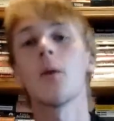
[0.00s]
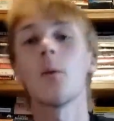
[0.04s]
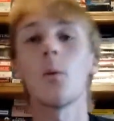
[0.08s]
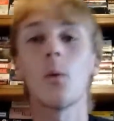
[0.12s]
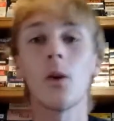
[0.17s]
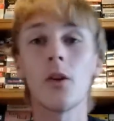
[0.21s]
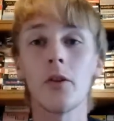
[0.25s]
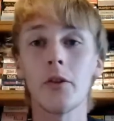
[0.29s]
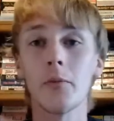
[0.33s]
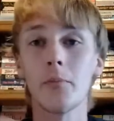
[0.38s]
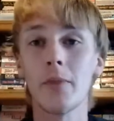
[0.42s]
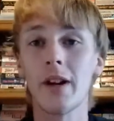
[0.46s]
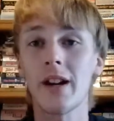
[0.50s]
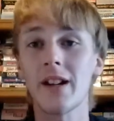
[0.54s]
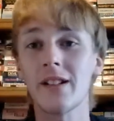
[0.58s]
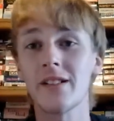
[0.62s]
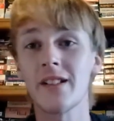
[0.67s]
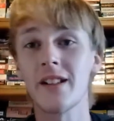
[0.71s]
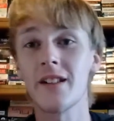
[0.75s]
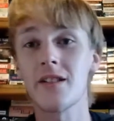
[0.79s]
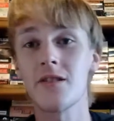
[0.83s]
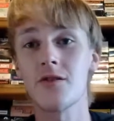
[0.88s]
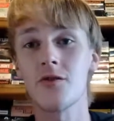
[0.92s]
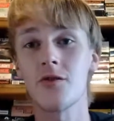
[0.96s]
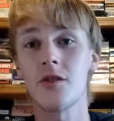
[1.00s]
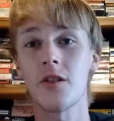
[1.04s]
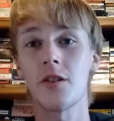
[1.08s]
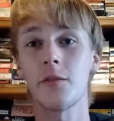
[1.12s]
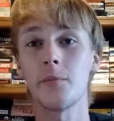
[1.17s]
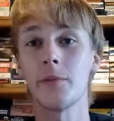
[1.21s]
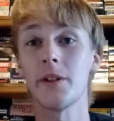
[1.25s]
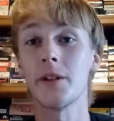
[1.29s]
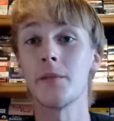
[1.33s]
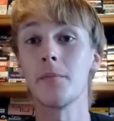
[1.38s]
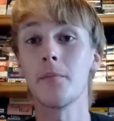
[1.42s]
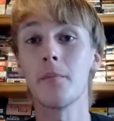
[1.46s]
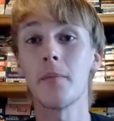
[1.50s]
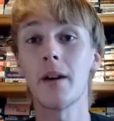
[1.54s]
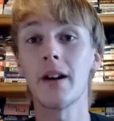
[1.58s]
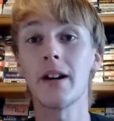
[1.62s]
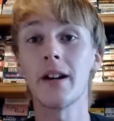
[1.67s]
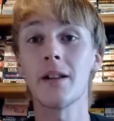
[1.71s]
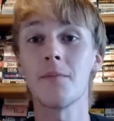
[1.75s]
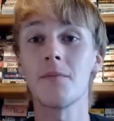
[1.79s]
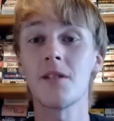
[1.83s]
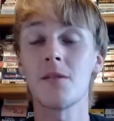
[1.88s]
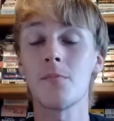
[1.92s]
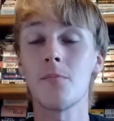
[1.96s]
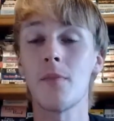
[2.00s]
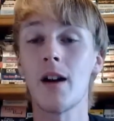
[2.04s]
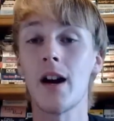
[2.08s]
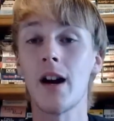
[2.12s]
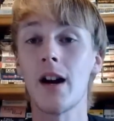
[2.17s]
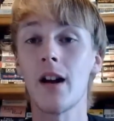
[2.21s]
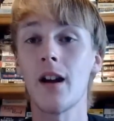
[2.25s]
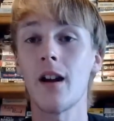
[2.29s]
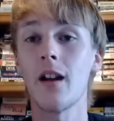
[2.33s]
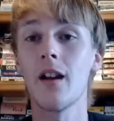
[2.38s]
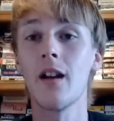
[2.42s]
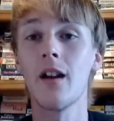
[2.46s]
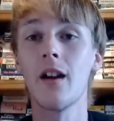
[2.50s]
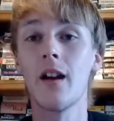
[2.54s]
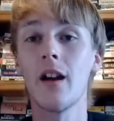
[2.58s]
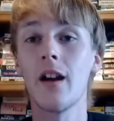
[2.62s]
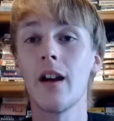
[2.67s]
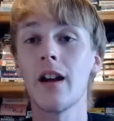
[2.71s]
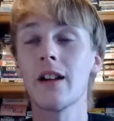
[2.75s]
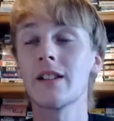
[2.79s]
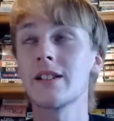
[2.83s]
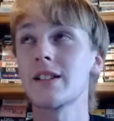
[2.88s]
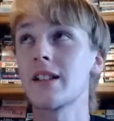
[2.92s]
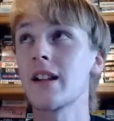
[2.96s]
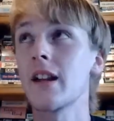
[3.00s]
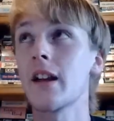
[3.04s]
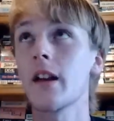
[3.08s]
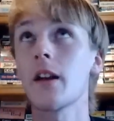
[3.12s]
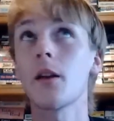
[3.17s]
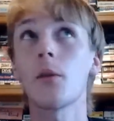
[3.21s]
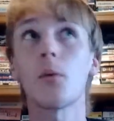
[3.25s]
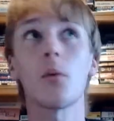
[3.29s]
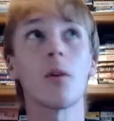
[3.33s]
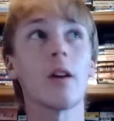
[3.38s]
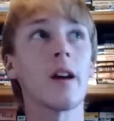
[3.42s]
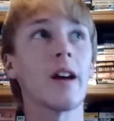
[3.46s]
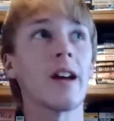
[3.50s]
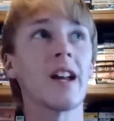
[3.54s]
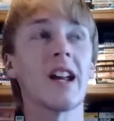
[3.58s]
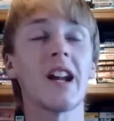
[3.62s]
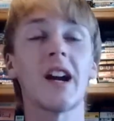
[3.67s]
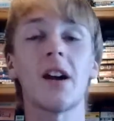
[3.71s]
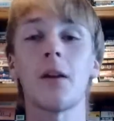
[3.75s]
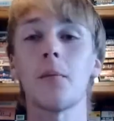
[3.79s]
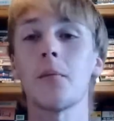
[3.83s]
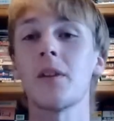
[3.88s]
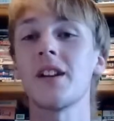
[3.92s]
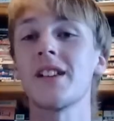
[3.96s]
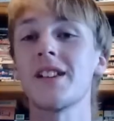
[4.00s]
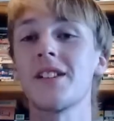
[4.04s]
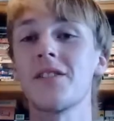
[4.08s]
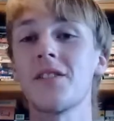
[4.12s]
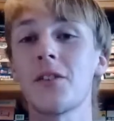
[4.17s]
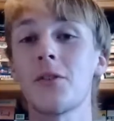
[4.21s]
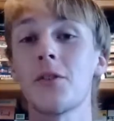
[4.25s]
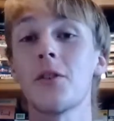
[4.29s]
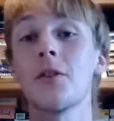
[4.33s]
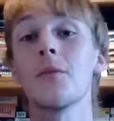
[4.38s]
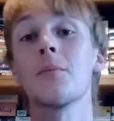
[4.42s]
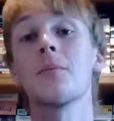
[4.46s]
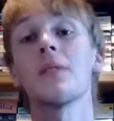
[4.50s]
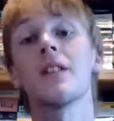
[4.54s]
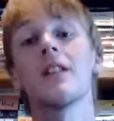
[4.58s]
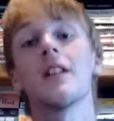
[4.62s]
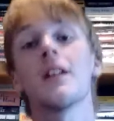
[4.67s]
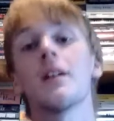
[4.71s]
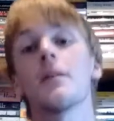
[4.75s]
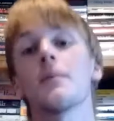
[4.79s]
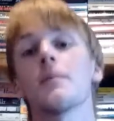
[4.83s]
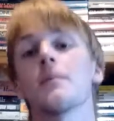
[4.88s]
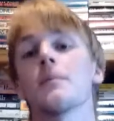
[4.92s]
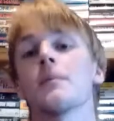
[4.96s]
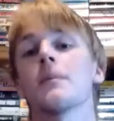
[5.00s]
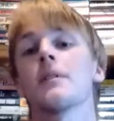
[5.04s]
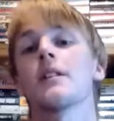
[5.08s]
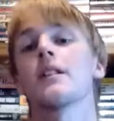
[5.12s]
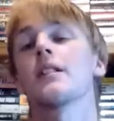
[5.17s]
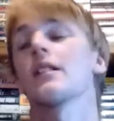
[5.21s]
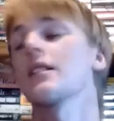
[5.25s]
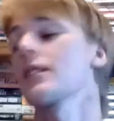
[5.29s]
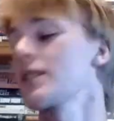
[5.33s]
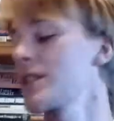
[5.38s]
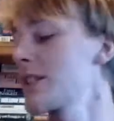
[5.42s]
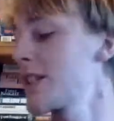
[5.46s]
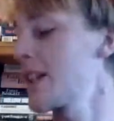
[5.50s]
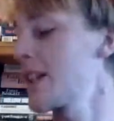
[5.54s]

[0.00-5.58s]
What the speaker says: Welcome back, ladies and gentlemen. My name is Matt. Today we're hanging out in my living room, so